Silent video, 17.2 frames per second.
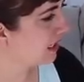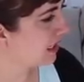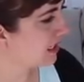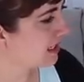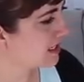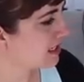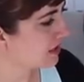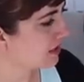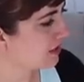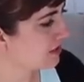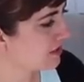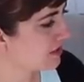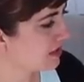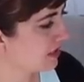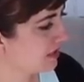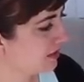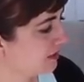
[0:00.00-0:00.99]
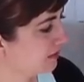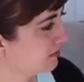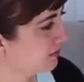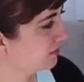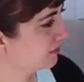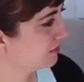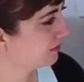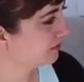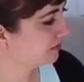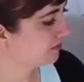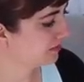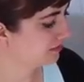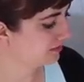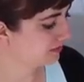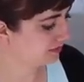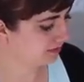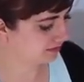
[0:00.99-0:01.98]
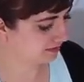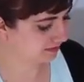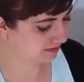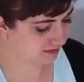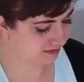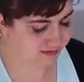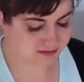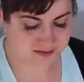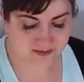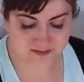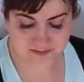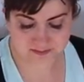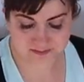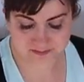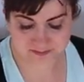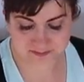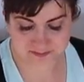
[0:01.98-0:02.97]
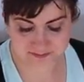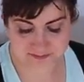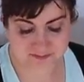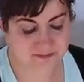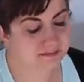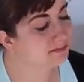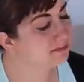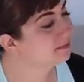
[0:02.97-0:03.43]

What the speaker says: (silent)